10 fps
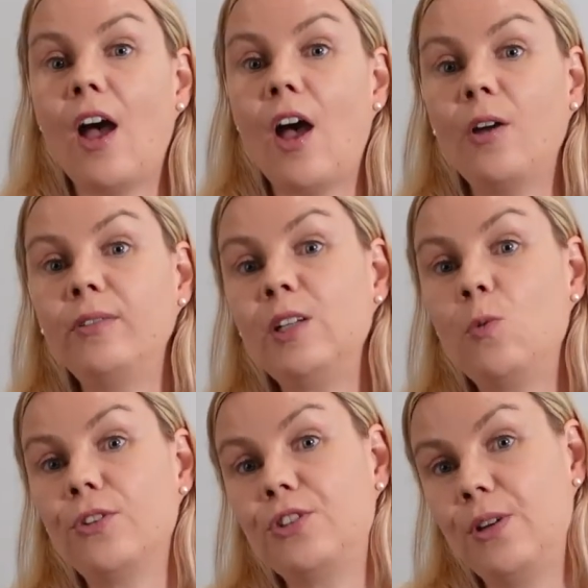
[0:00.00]
Only
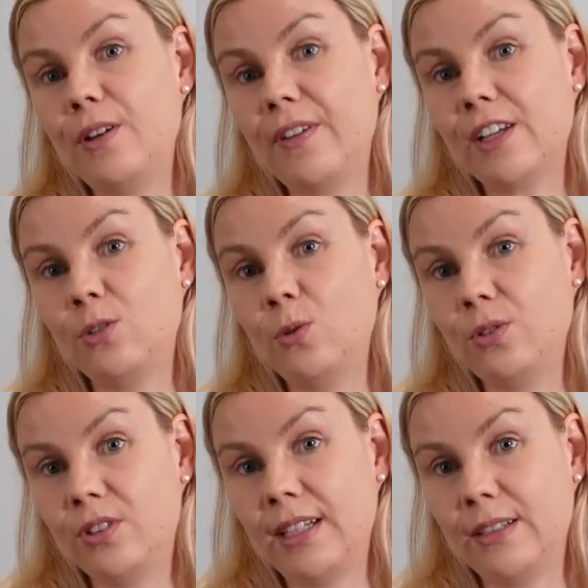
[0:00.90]
once you have
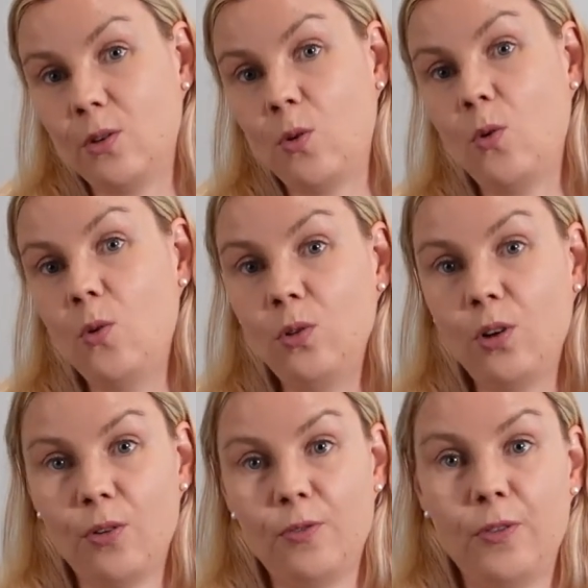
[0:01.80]
exhausted all
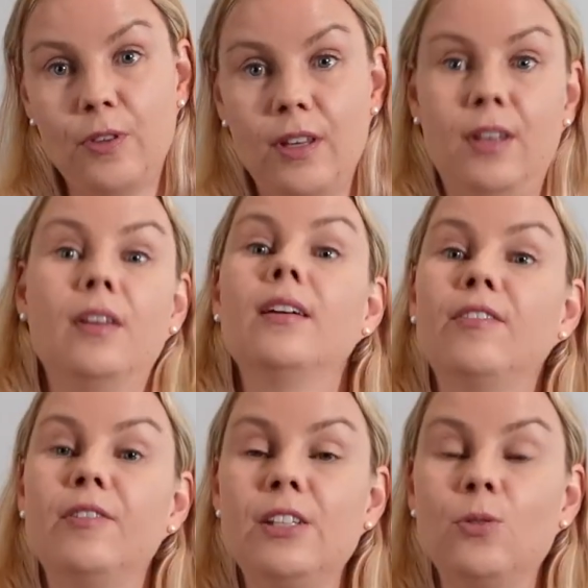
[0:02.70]
of the
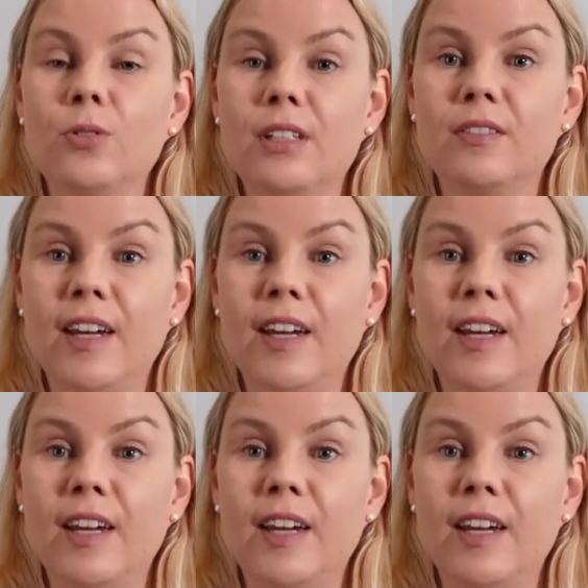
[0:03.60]
resources